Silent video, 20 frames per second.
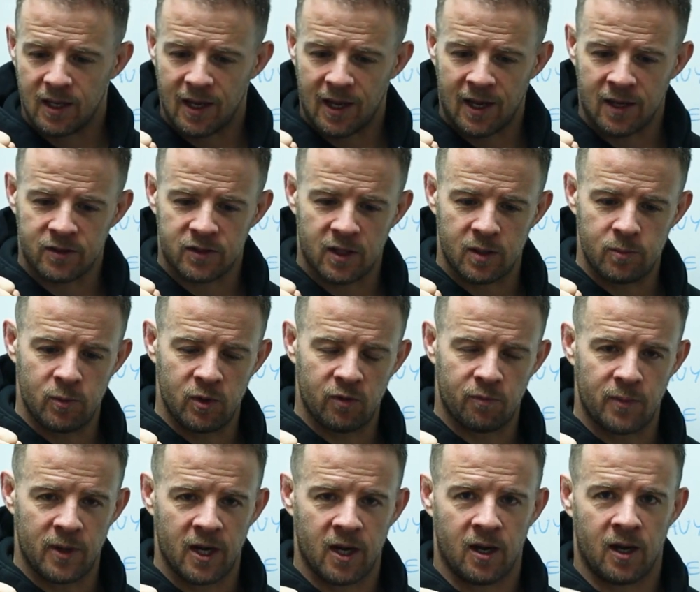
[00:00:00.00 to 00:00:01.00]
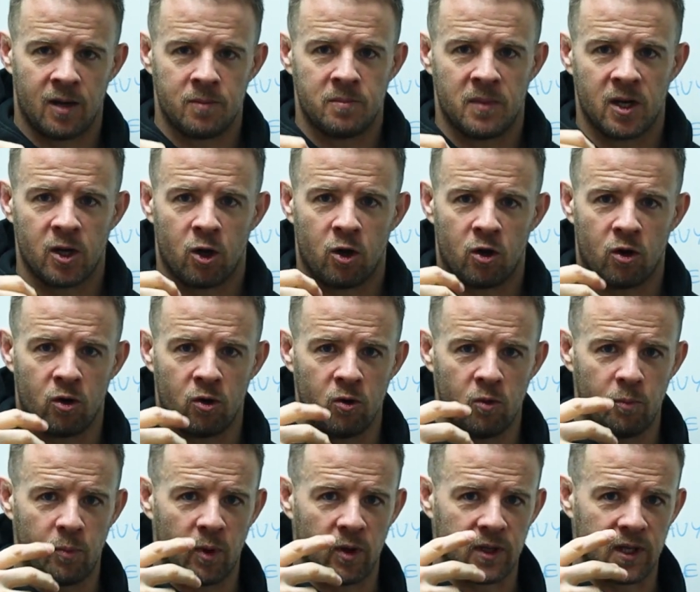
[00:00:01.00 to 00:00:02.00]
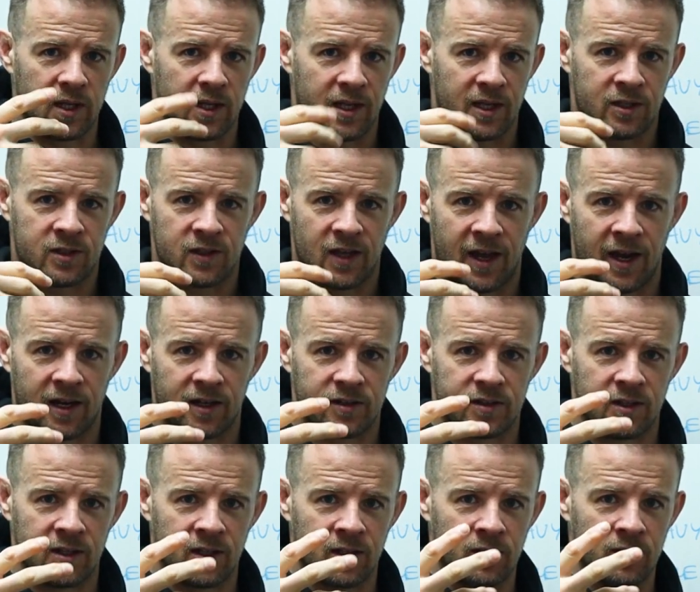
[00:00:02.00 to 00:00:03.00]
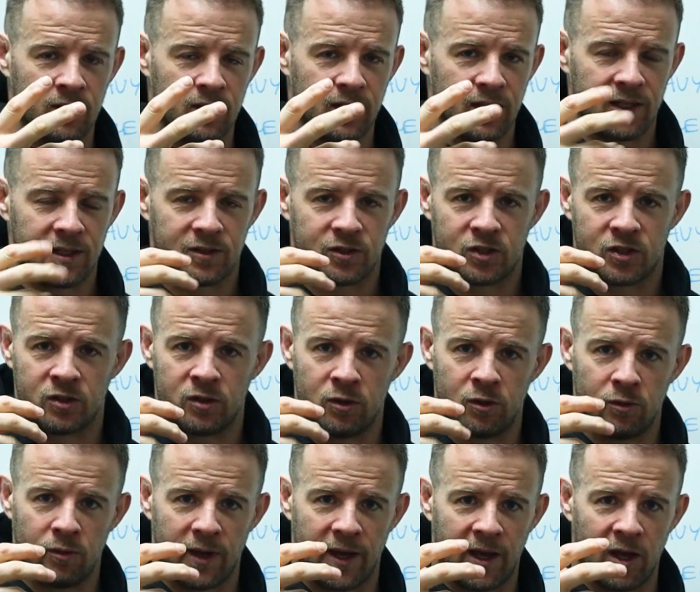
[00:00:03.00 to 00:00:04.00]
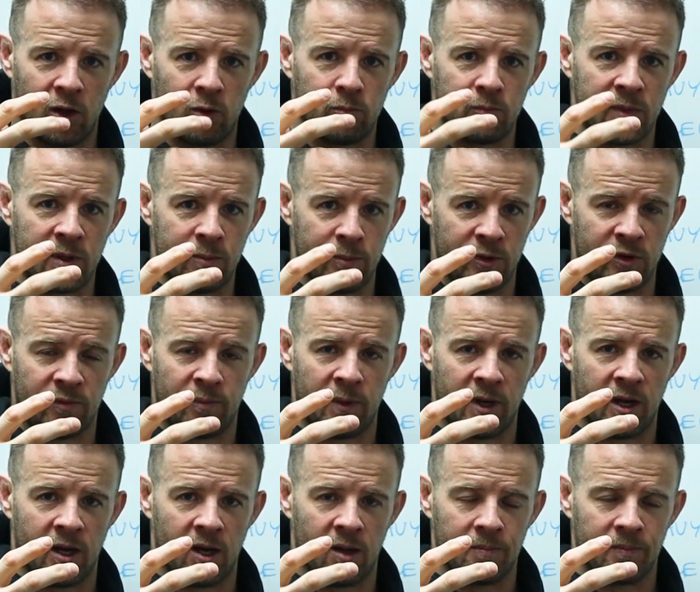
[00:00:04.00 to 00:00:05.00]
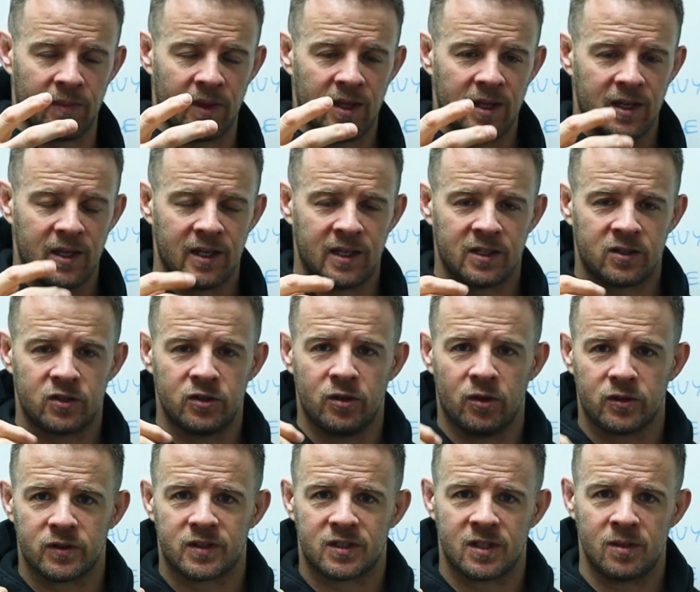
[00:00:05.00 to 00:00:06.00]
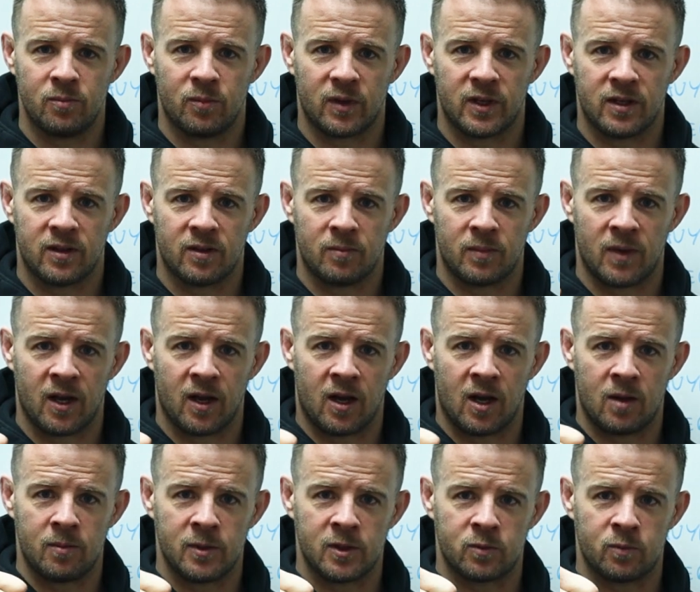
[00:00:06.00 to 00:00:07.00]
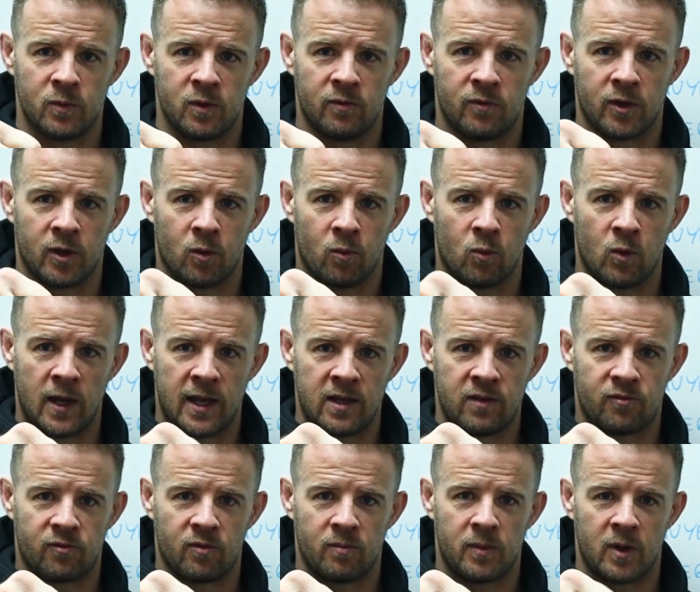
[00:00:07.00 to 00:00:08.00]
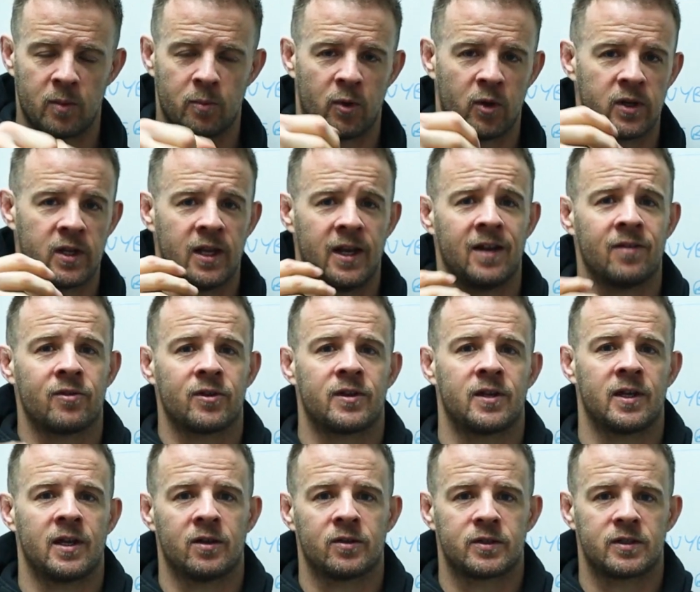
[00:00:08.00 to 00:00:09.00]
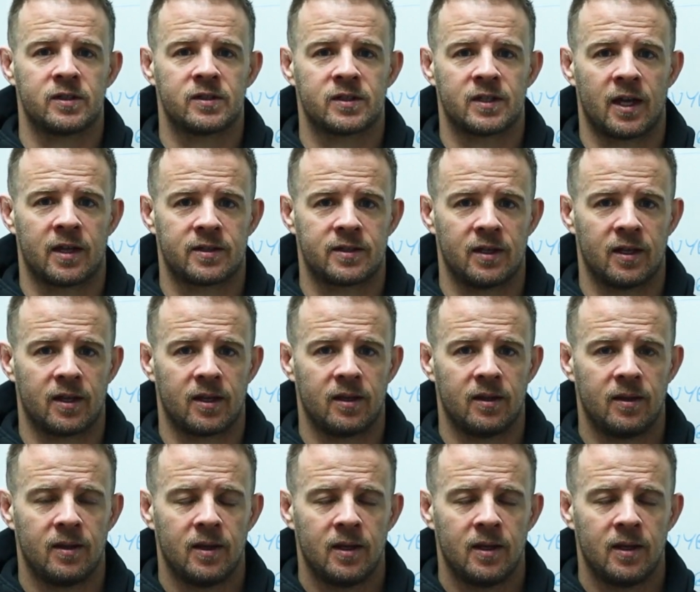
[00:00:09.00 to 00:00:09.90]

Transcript: as I move my arm, my whole body is acting to help me move my arm. It is not simply that my arm is moving away from my body and everything else is static.